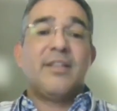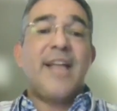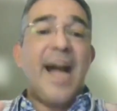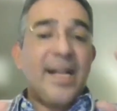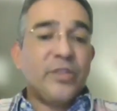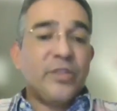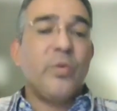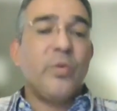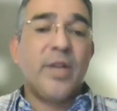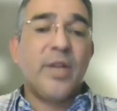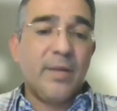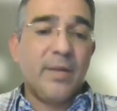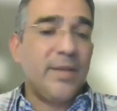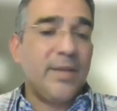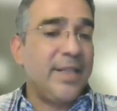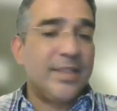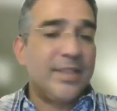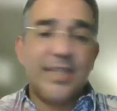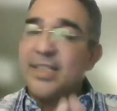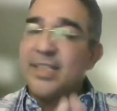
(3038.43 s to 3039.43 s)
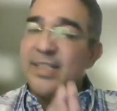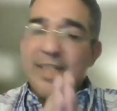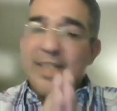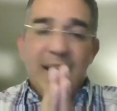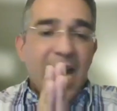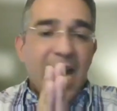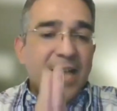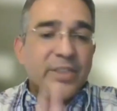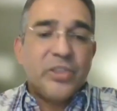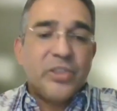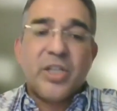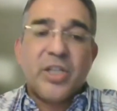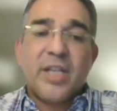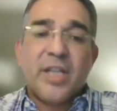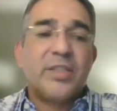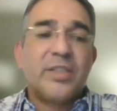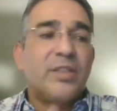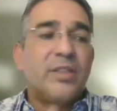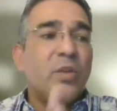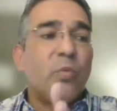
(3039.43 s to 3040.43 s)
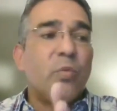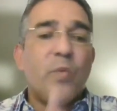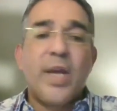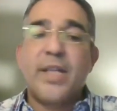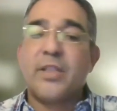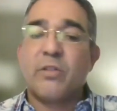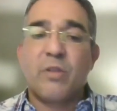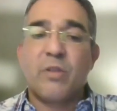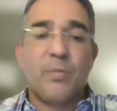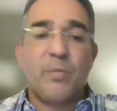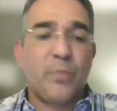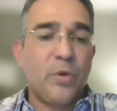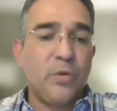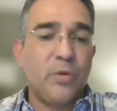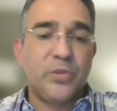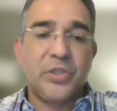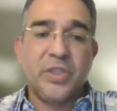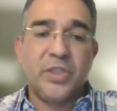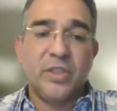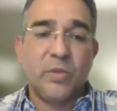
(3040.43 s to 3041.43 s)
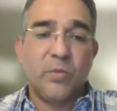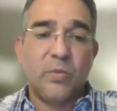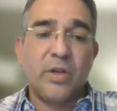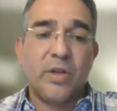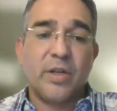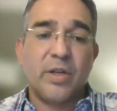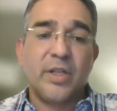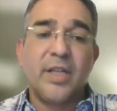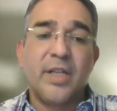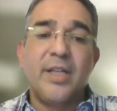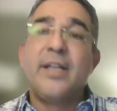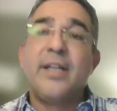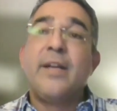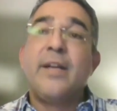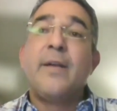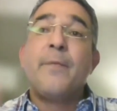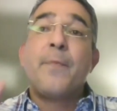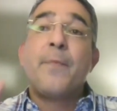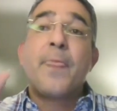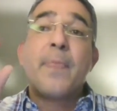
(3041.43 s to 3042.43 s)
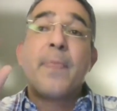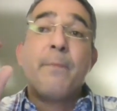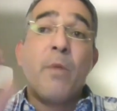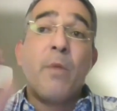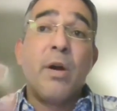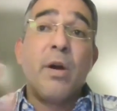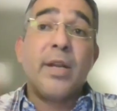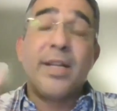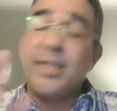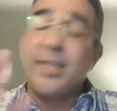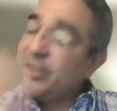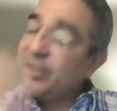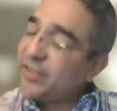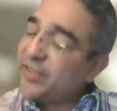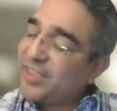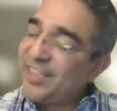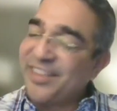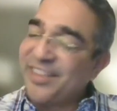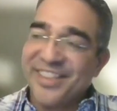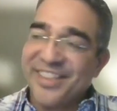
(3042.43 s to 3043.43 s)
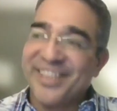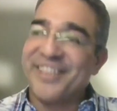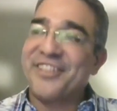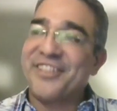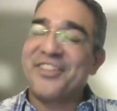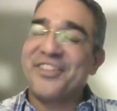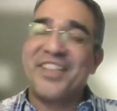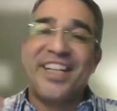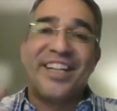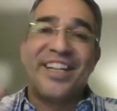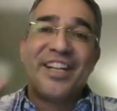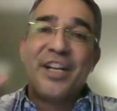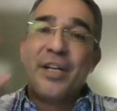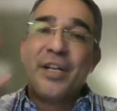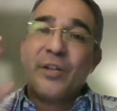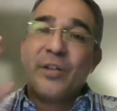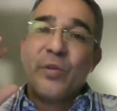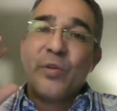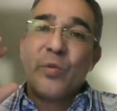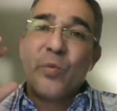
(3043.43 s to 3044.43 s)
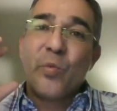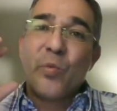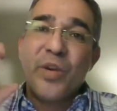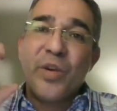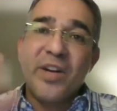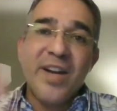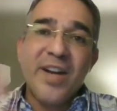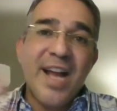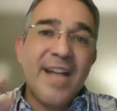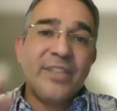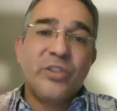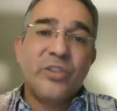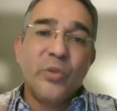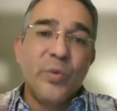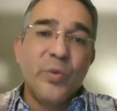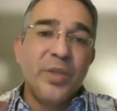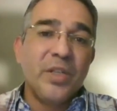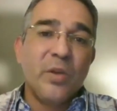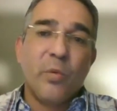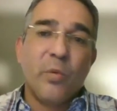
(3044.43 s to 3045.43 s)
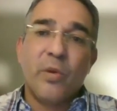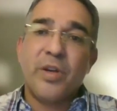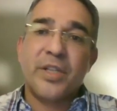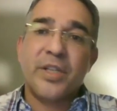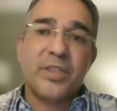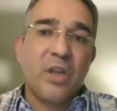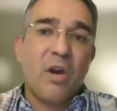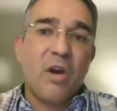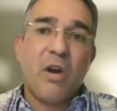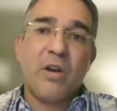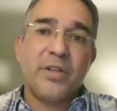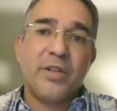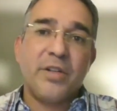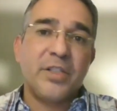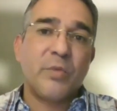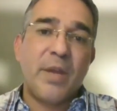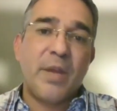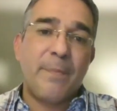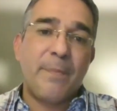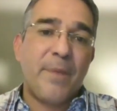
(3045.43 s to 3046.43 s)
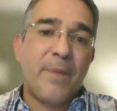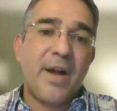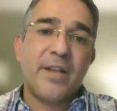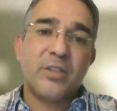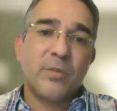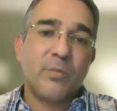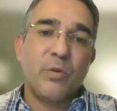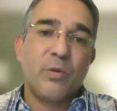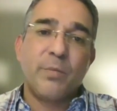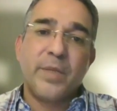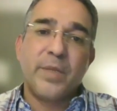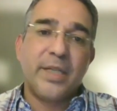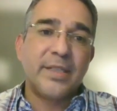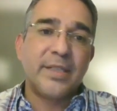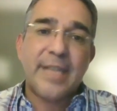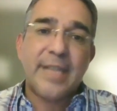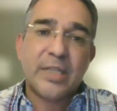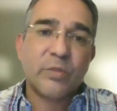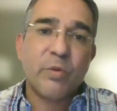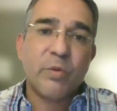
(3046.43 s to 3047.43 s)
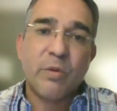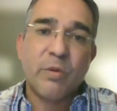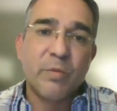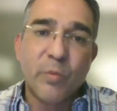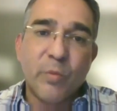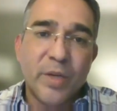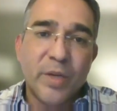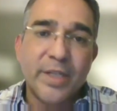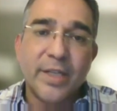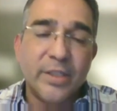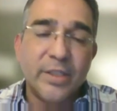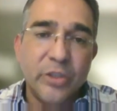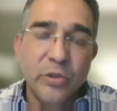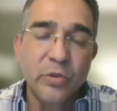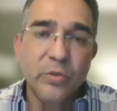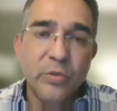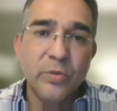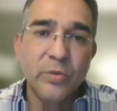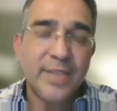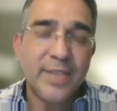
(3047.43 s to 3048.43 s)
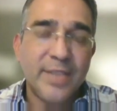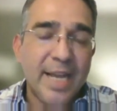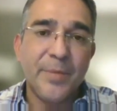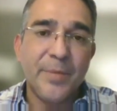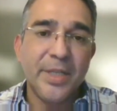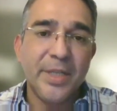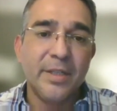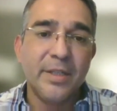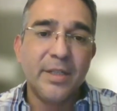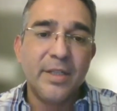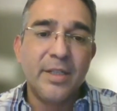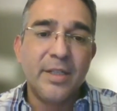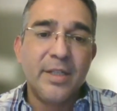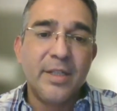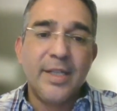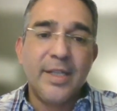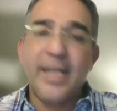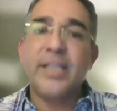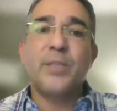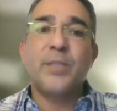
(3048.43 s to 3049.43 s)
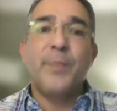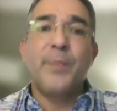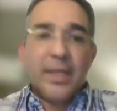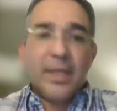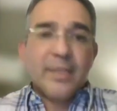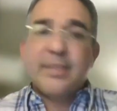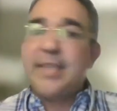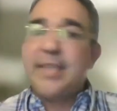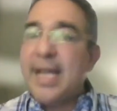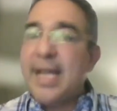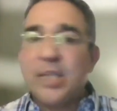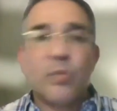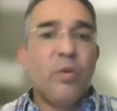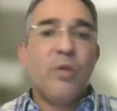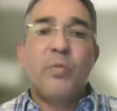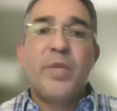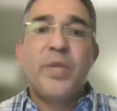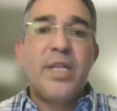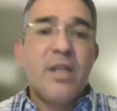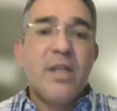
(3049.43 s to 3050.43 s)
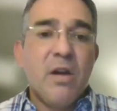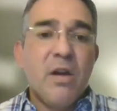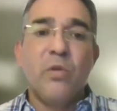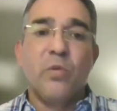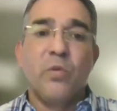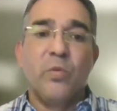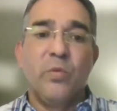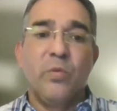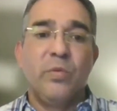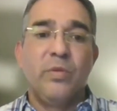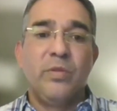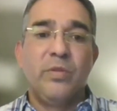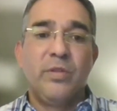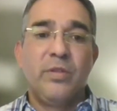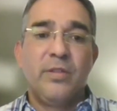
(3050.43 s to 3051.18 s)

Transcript: That's when it's not just the way they're approaching the work. And here's the other thing. We're not doing the work the hardest way possible because that's what we want to do, damn it. It's because that's what we know.